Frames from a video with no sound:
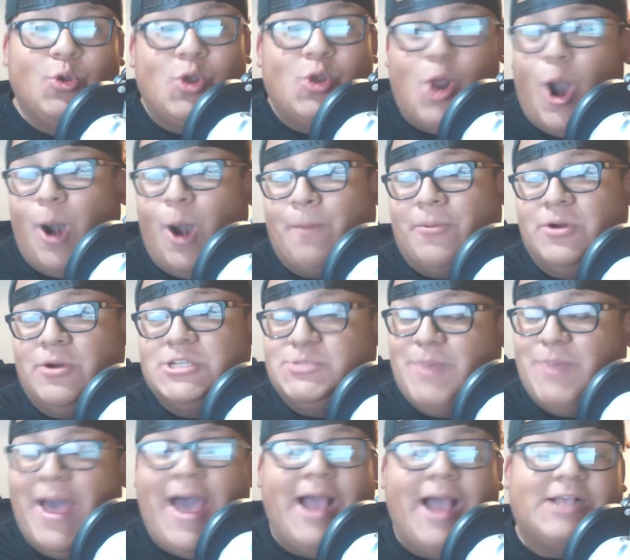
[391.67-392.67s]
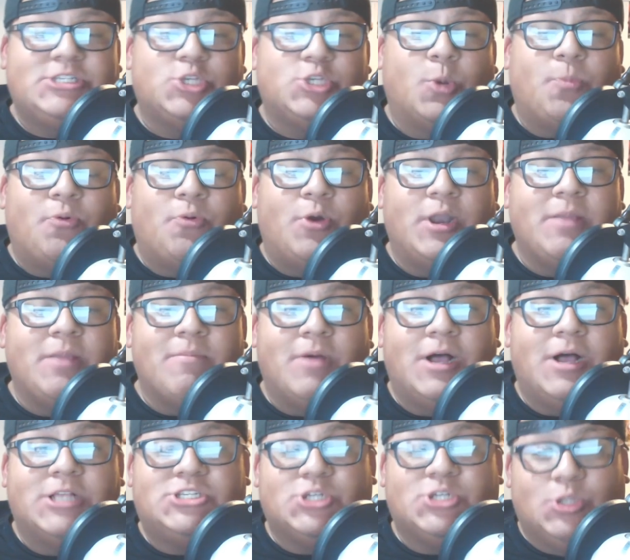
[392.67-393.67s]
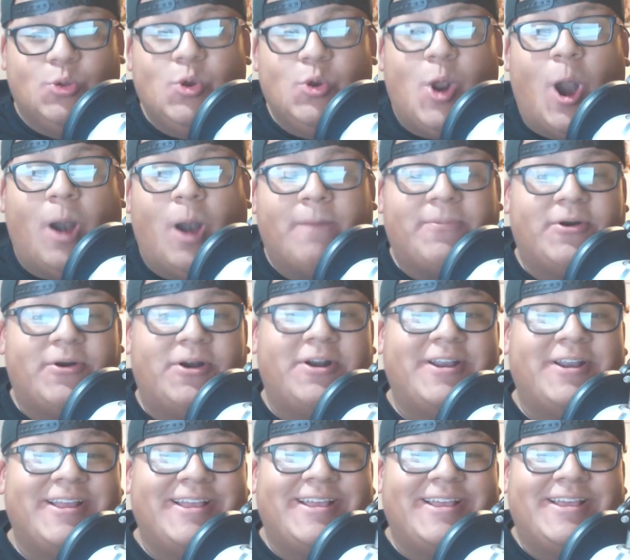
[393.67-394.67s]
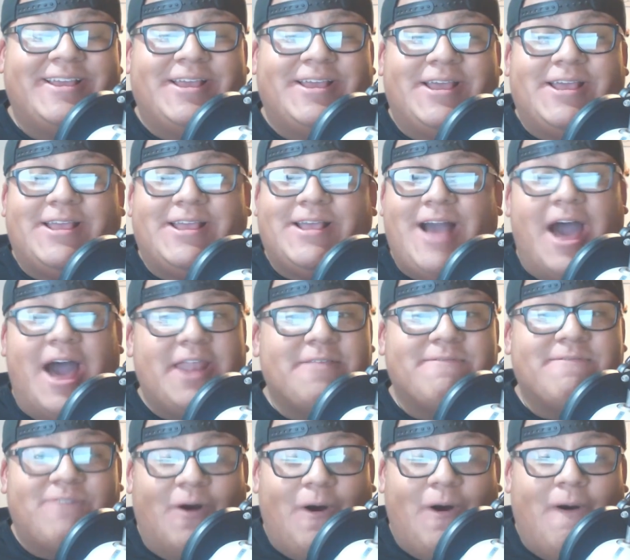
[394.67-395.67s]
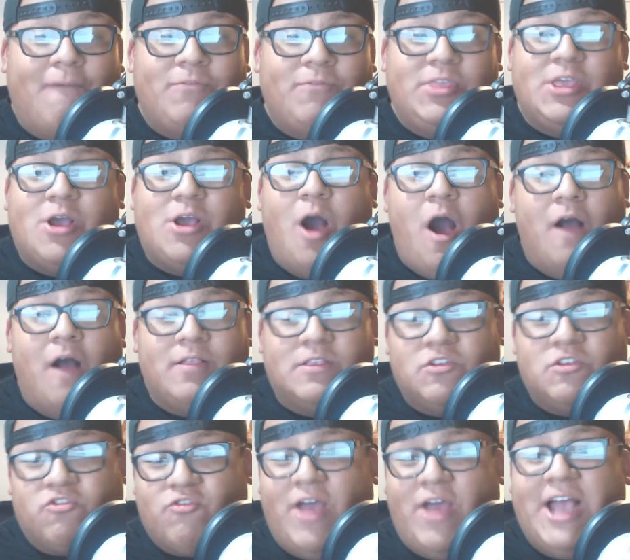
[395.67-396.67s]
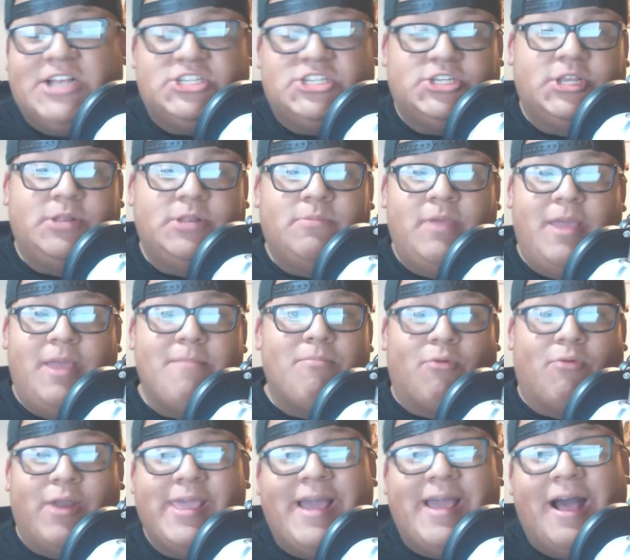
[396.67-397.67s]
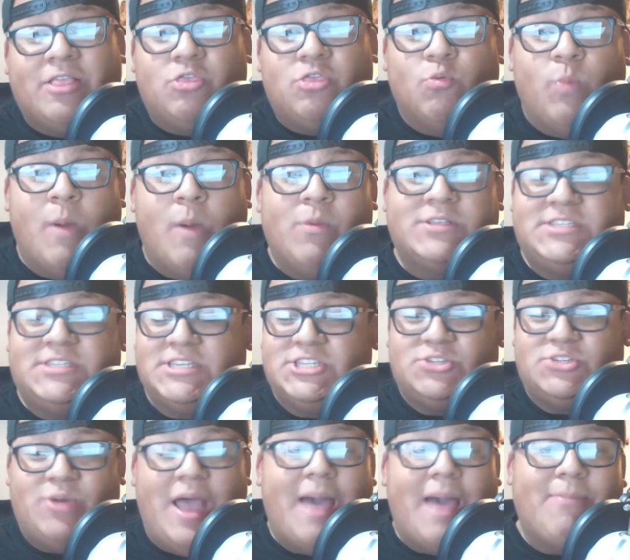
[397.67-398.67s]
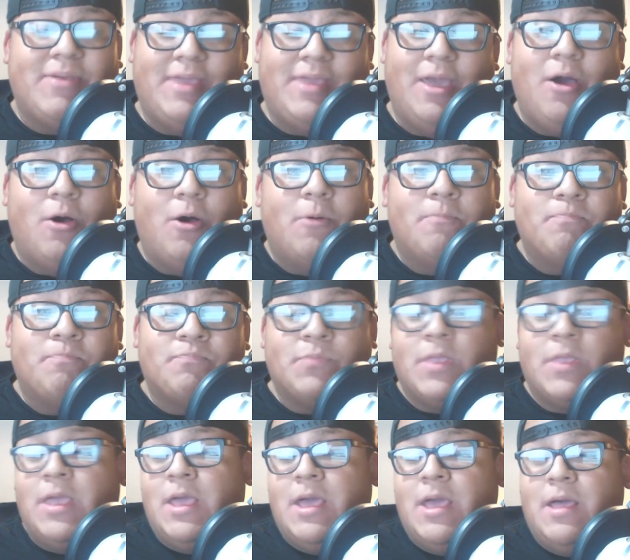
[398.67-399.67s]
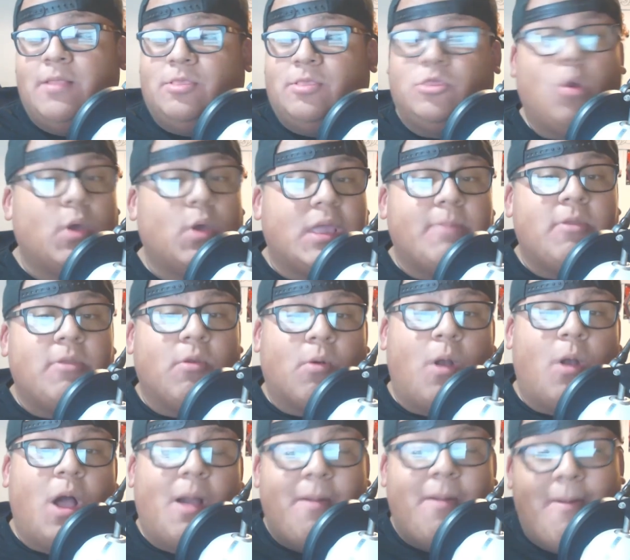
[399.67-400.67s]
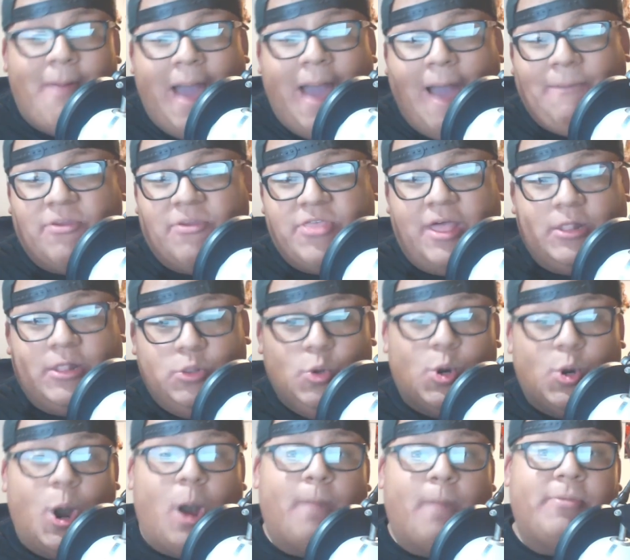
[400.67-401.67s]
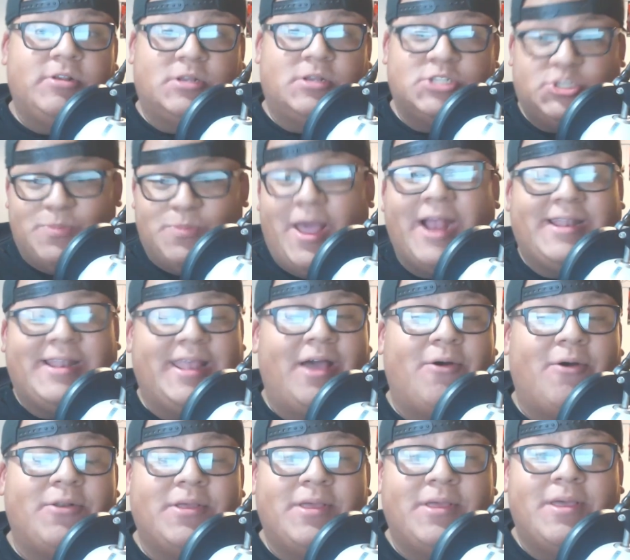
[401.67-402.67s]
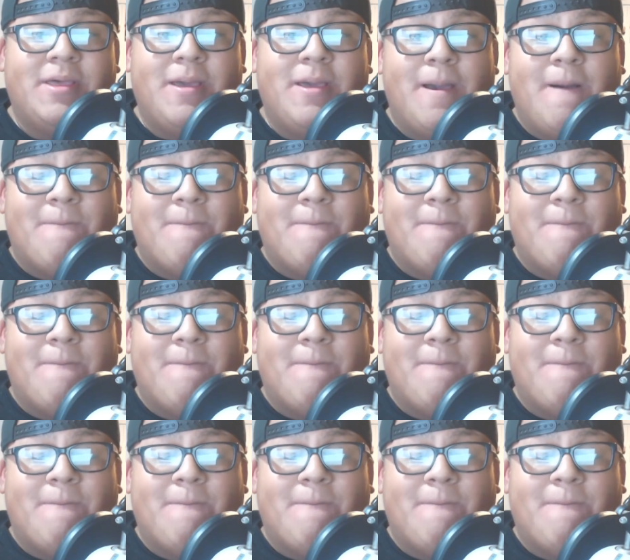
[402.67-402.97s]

Luke Harper is back. So pretty much Luke Harper got involved, he caused a distraction, and Bray got the win with Sister Abigail. Don't get me wrong, I'm happy that Luke Harper's on SmackDown.